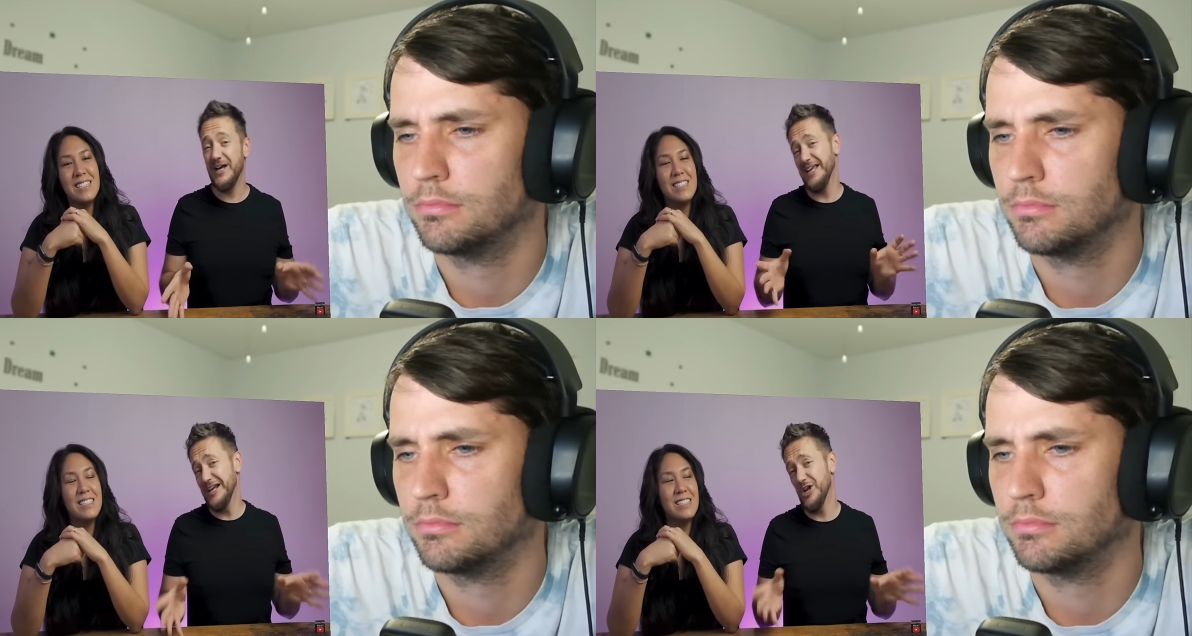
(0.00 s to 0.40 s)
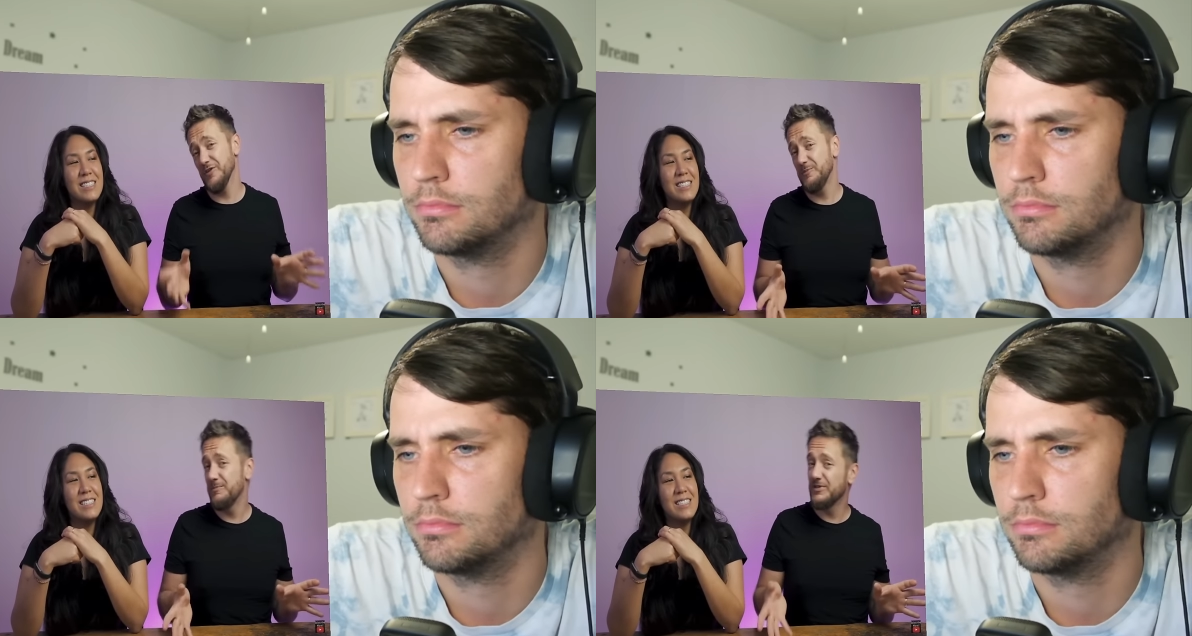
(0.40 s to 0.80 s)
Speaker 1: but a
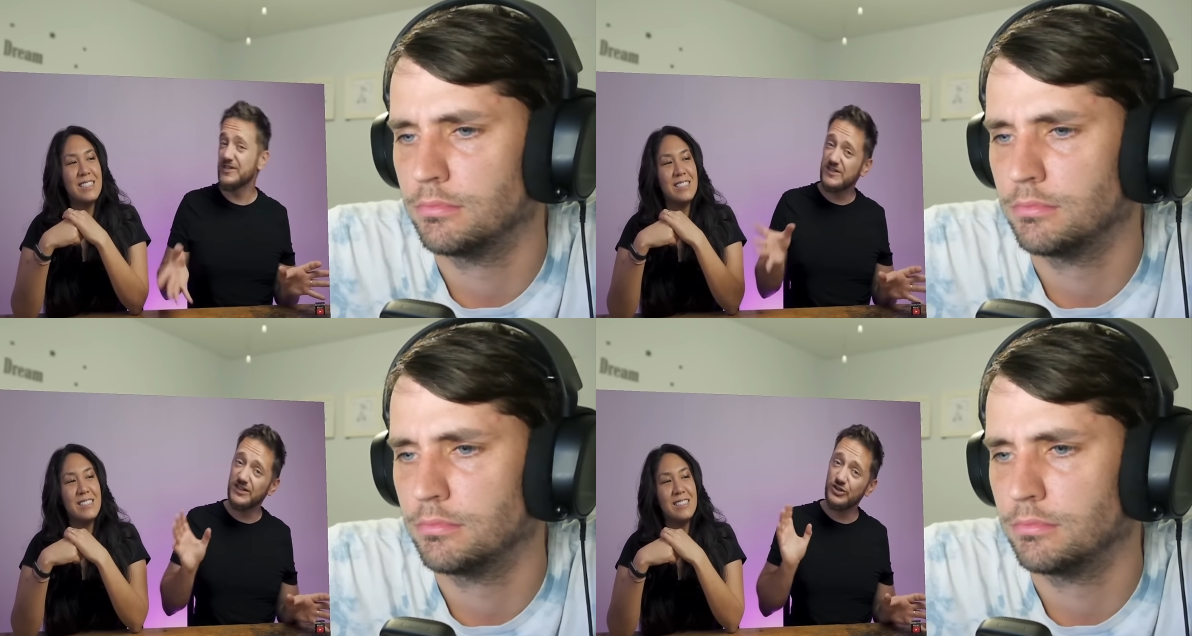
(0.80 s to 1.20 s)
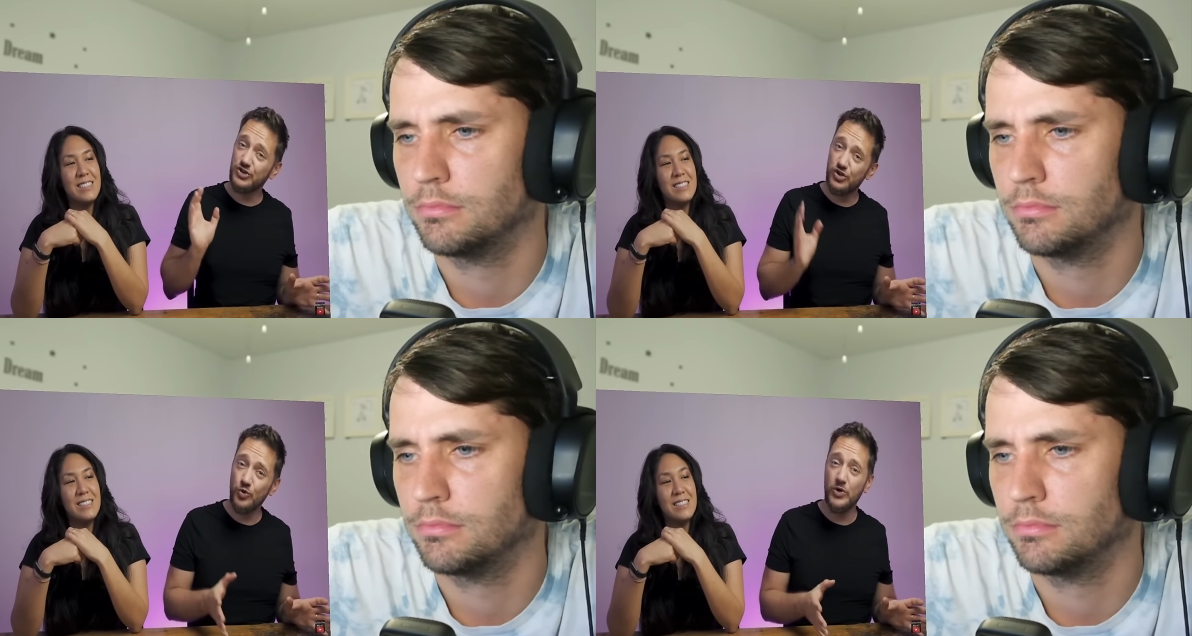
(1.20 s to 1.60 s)
lot of people still
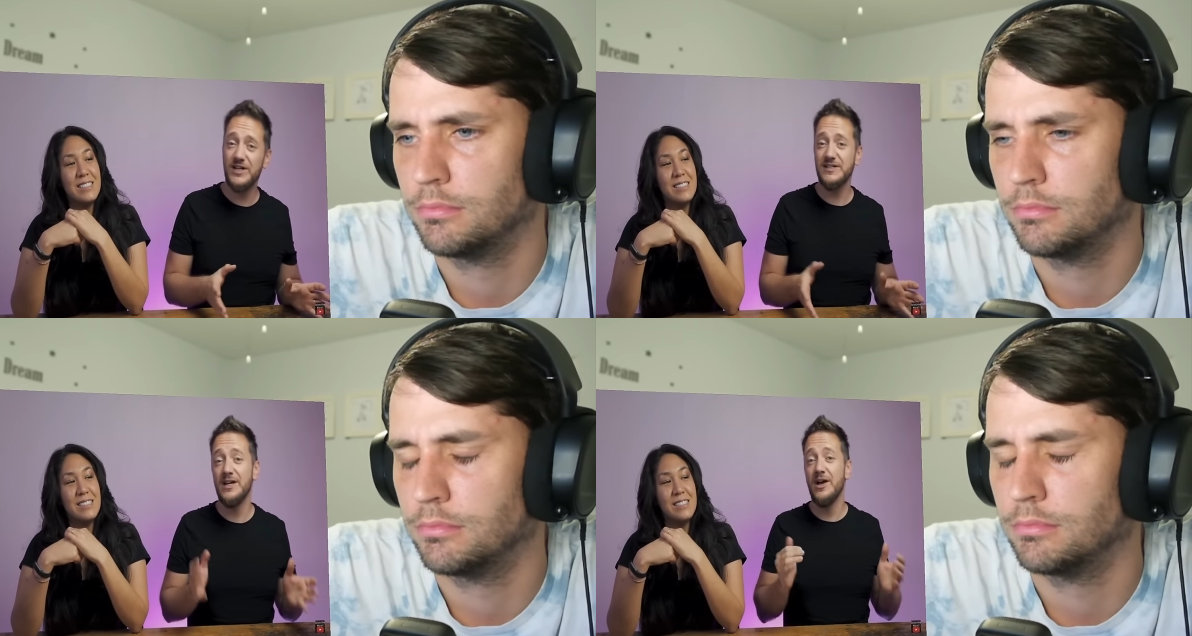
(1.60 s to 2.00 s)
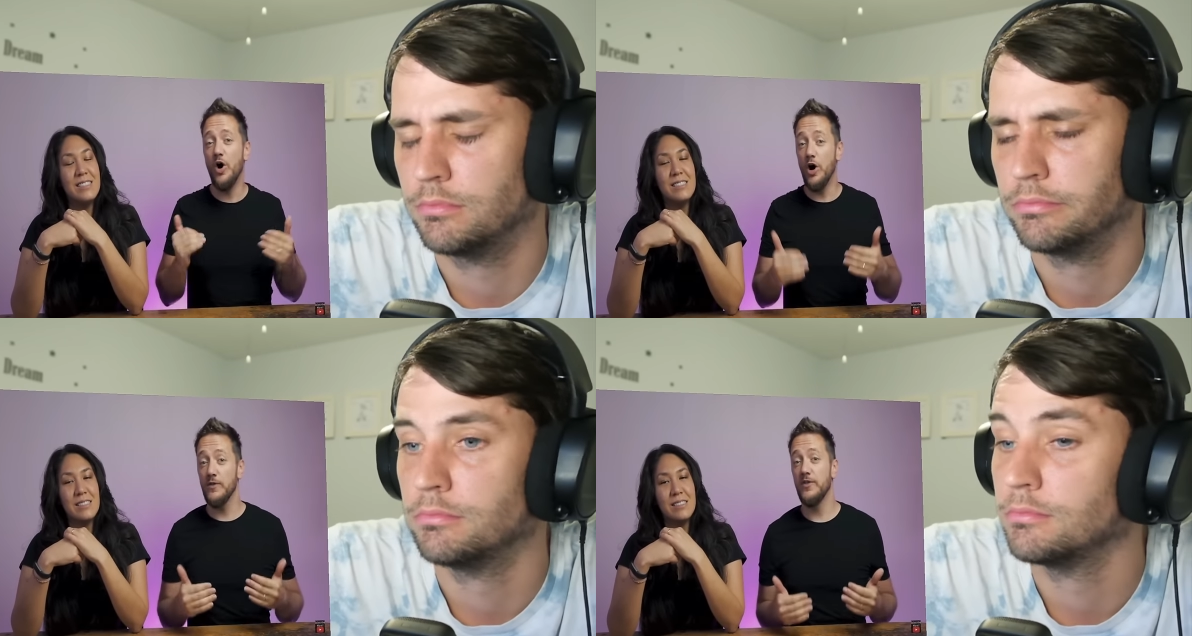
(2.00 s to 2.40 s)
do it.
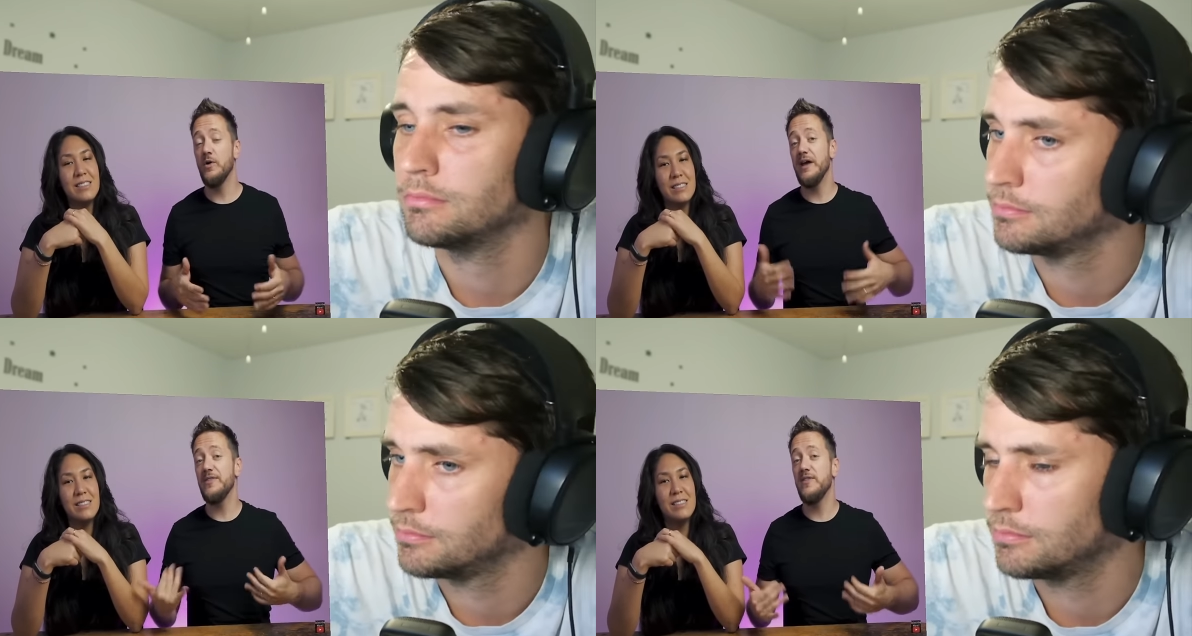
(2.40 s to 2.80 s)
Although I